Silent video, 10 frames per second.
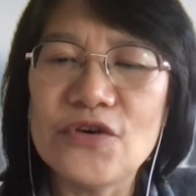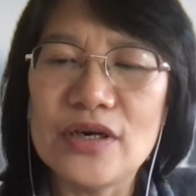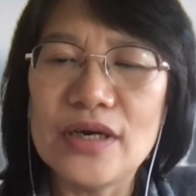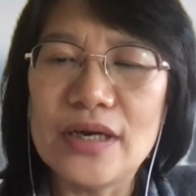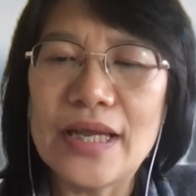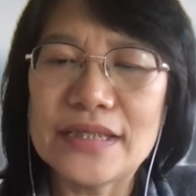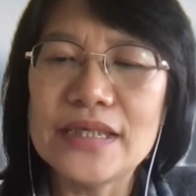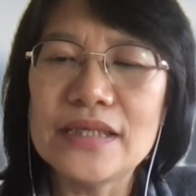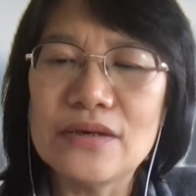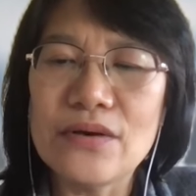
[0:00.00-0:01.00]
for
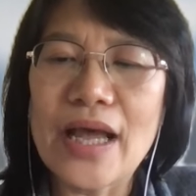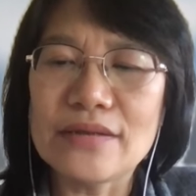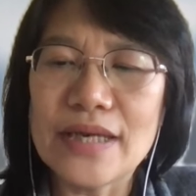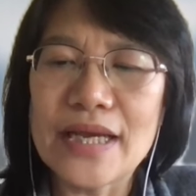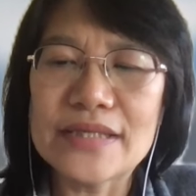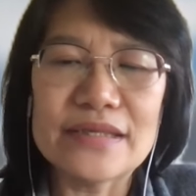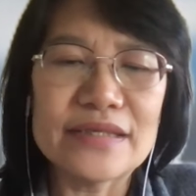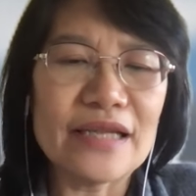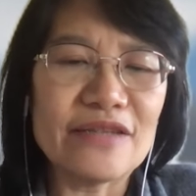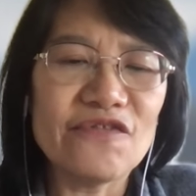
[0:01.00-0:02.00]
Latino Adolescence
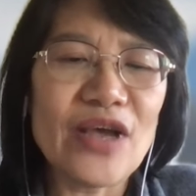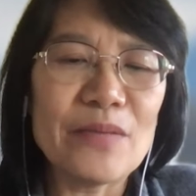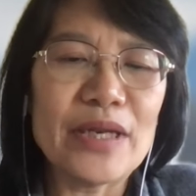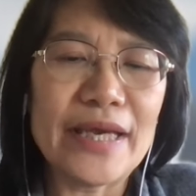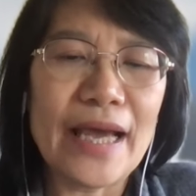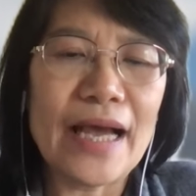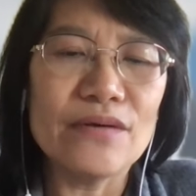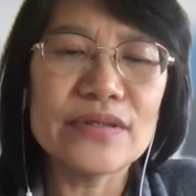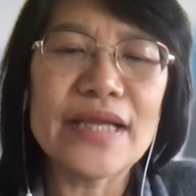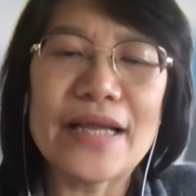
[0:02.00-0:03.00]
and Family
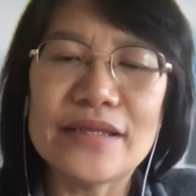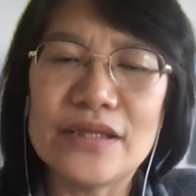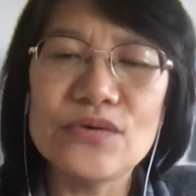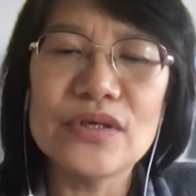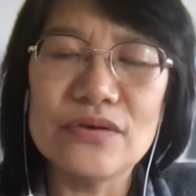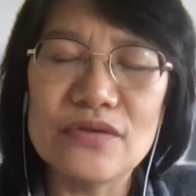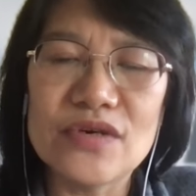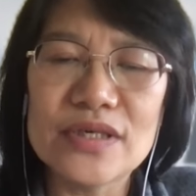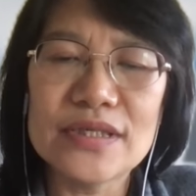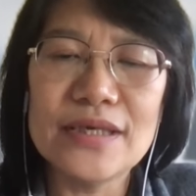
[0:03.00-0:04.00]
Health at Duke
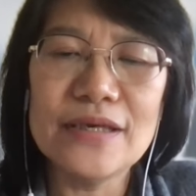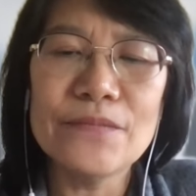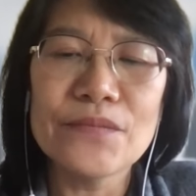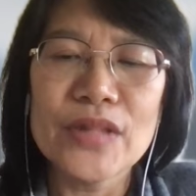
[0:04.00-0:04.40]
University.